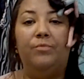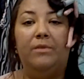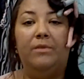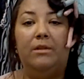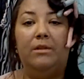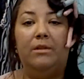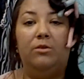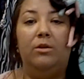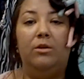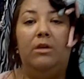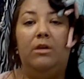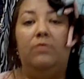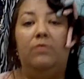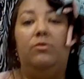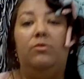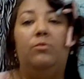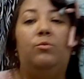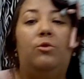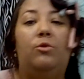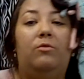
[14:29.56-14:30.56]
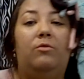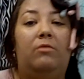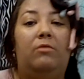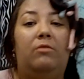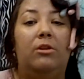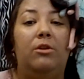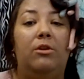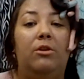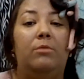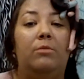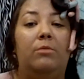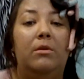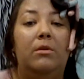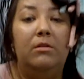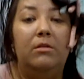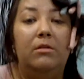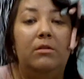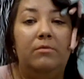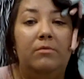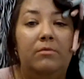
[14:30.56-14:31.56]
To give you more volume,
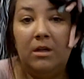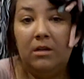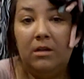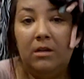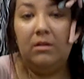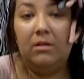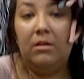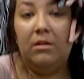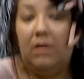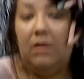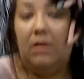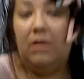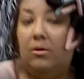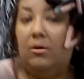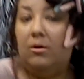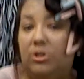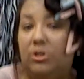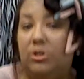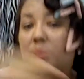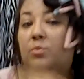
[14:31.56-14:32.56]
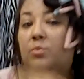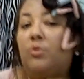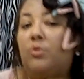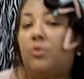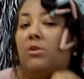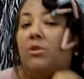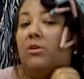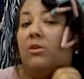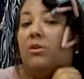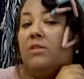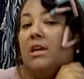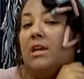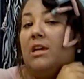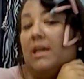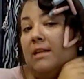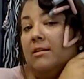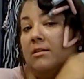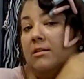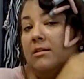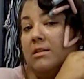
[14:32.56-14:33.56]
I would just pull on the
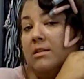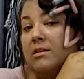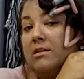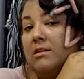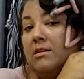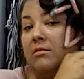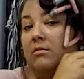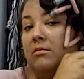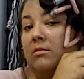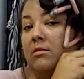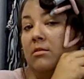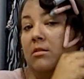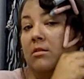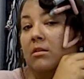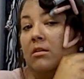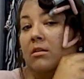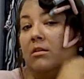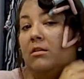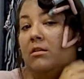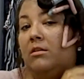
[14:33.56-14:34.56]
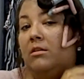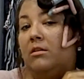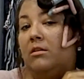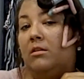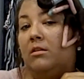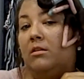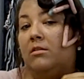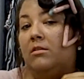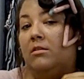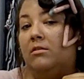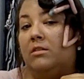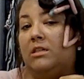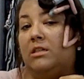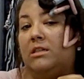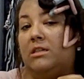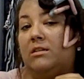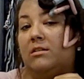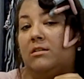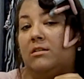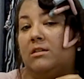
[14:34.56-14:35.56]
ends
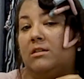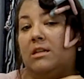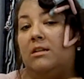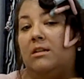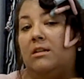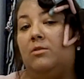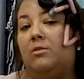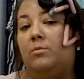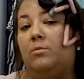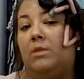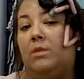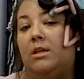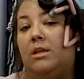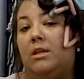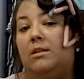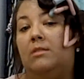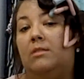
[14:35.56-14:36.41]
just a little bit.